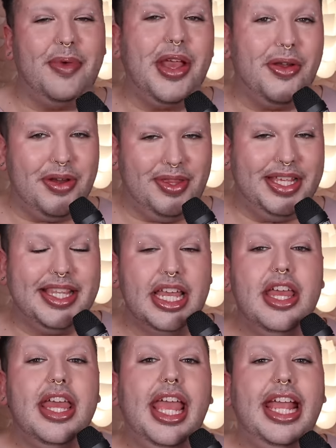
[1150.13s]
We all know this.
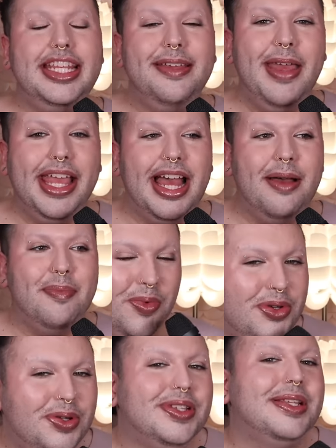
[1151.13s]
Indie makeup
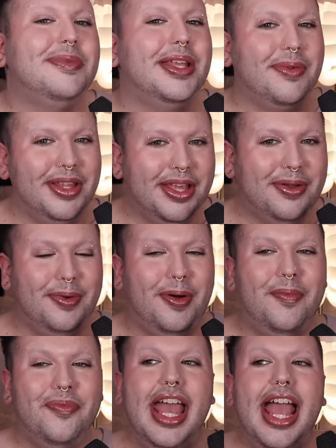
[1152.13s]
will do something really
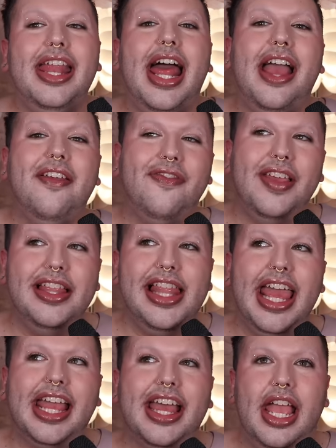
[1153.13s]
cool. And I feel
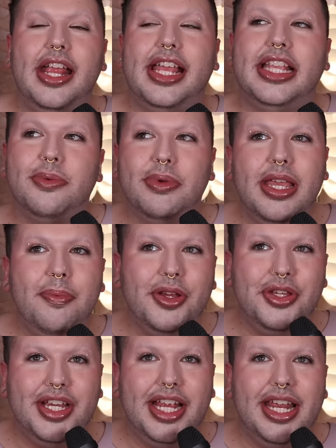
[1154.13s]
like it gets really
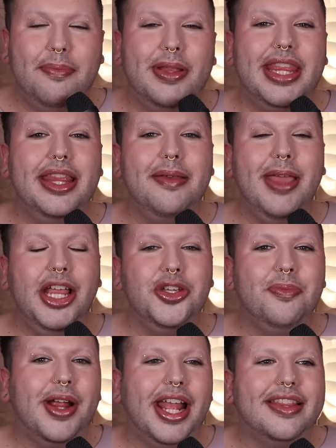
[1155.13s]
appreciated, but then the
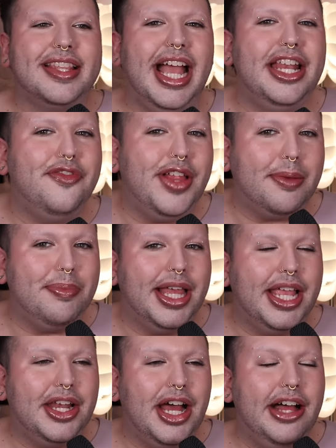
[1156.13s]
major brands kind of like
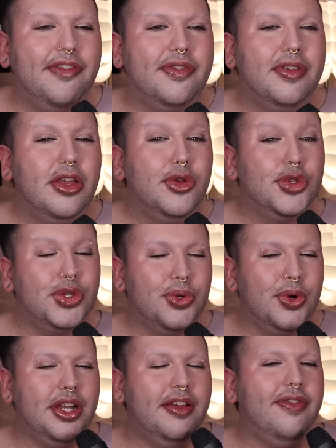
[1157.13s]
play it off,
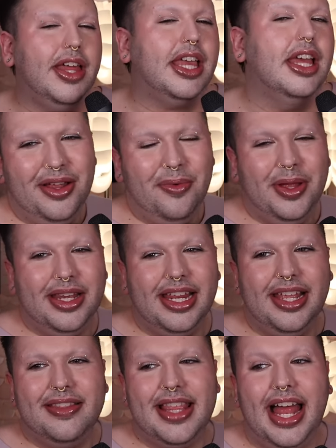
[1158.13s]
sort of like no one
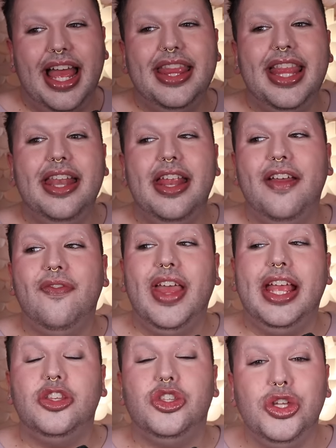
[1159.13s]
needs that. And then if
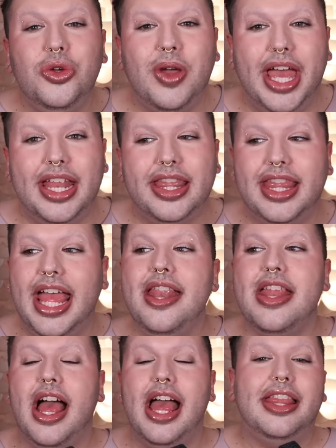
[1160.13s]
they do it,
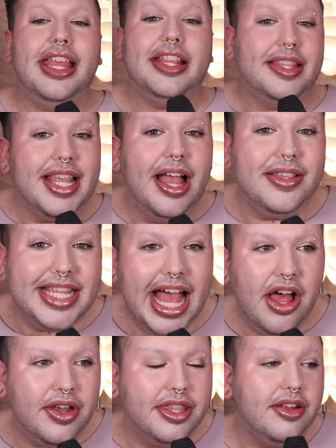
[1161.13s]
then it sells
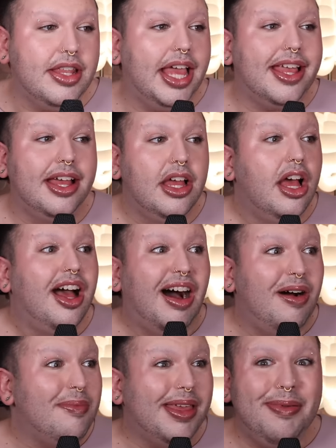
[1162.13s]
out and they're like
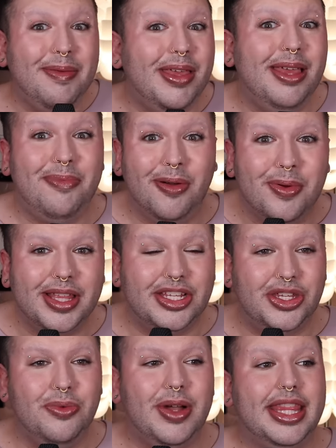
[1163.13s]
oh maybe people really
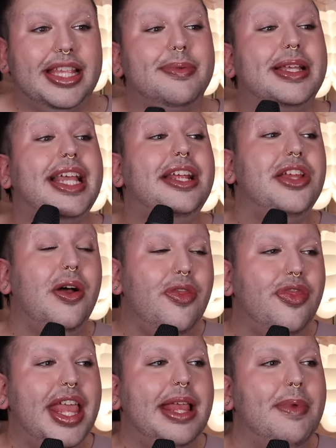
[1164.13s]
do want this because i
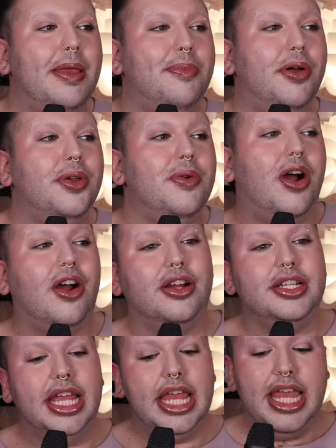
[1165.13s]
don't think people who
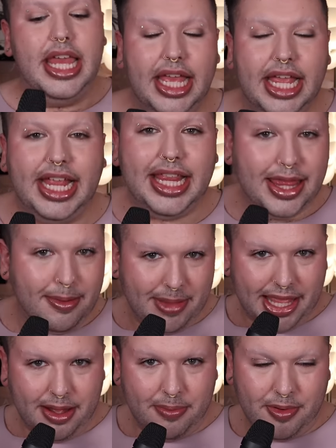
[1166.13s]
aren't in the
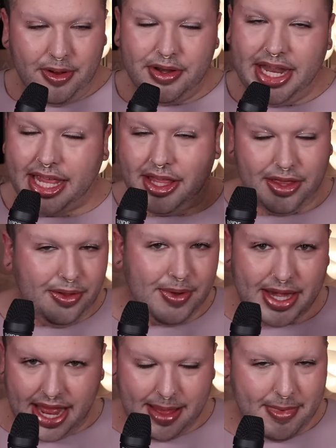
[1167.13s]
makeup world like you
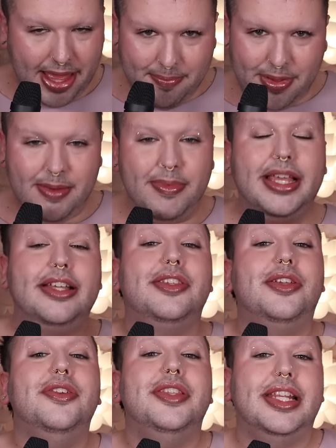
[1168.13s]
and i might be
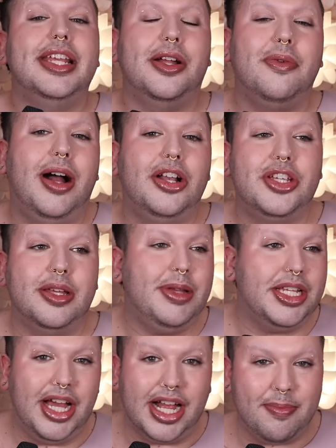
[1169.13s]
because you're sitting here watching
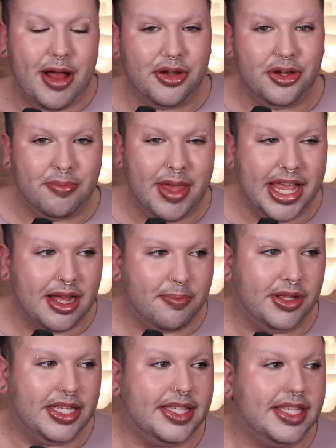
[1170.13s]
me talk about new
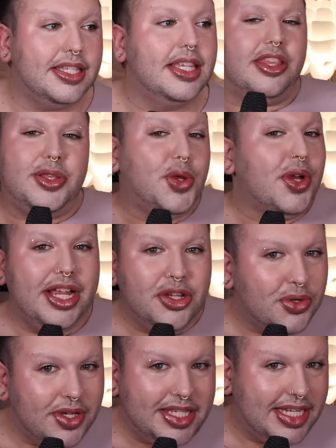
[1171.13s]
makeup releases so you're
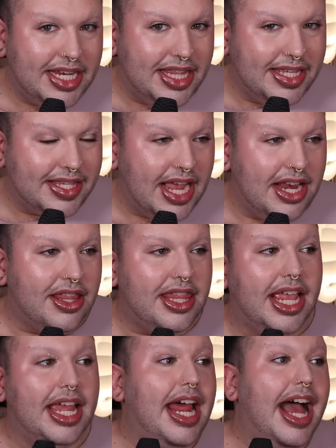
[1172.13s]
interested in this kind of
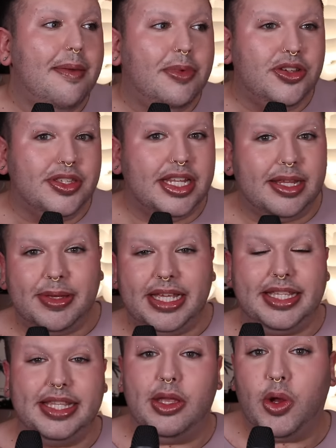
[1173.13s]
thing and i'm interested in it
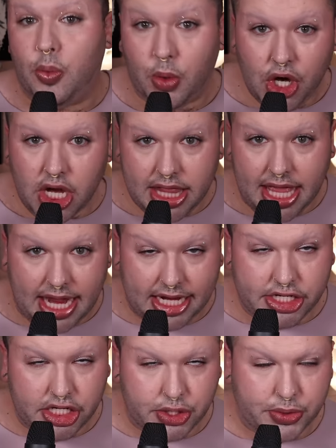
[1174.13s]
because it's like work that i
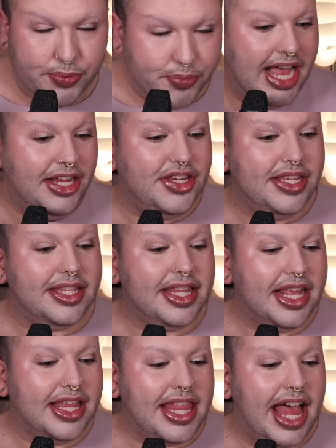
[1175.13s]
do i just
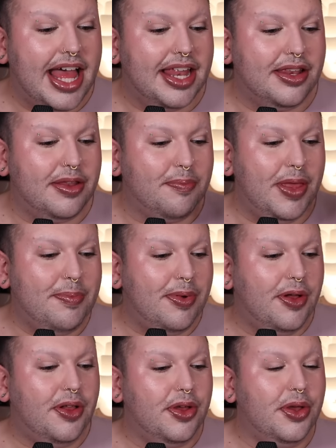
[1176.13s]
think that
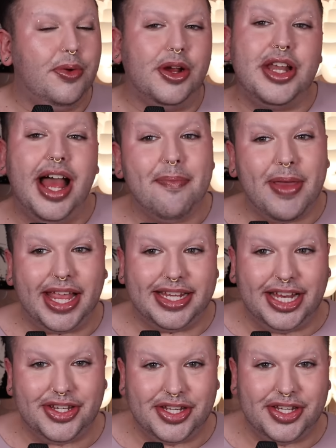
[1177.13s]
people who are not paying
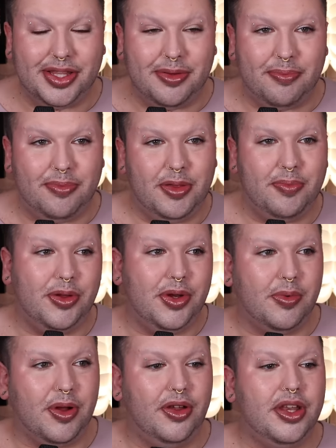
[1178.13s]
attention to the, the
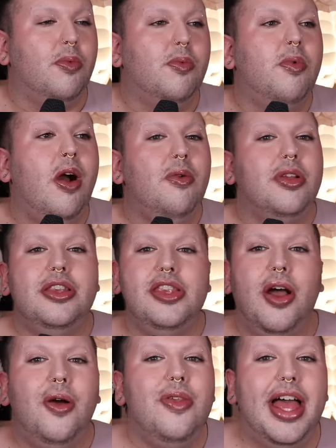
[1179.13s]
beauty world won't
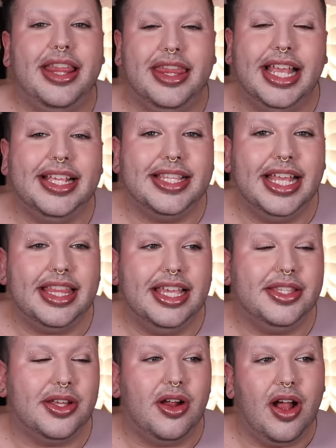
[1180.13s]
know that things like
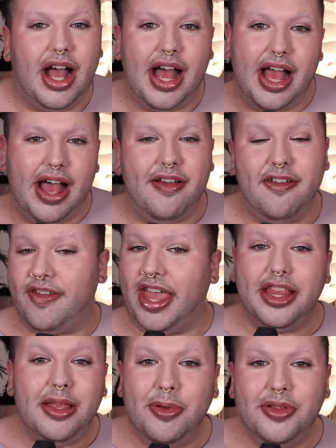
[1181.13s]
this are
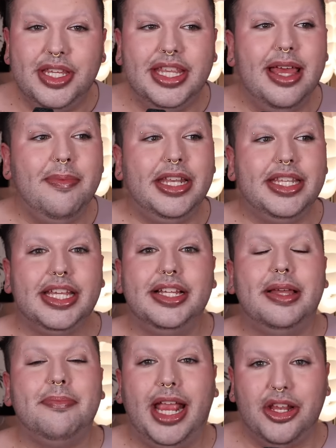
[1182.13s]
available to them
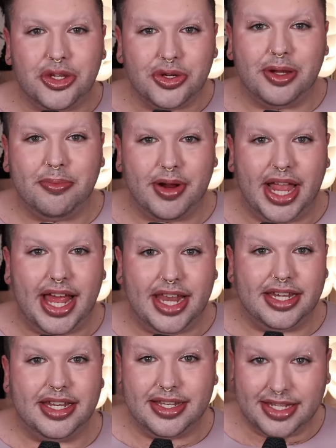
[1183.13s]
until a mainstream
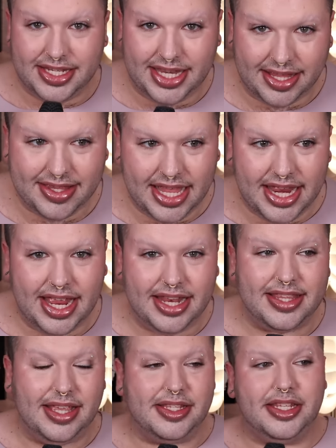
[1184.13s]
brand does it
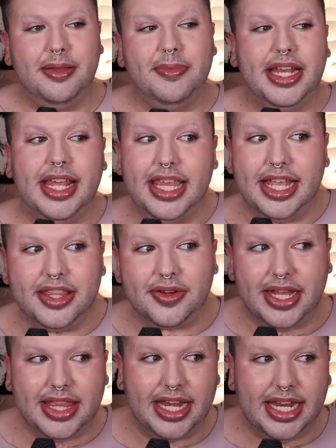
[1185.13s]
and sells it to them. And I think it's
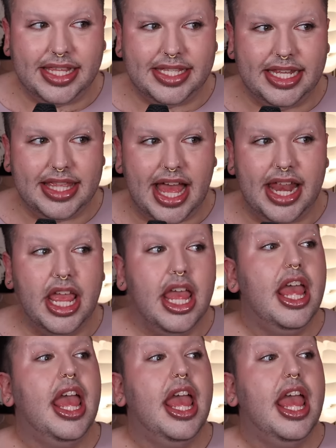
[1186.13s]
great that Nyx did that.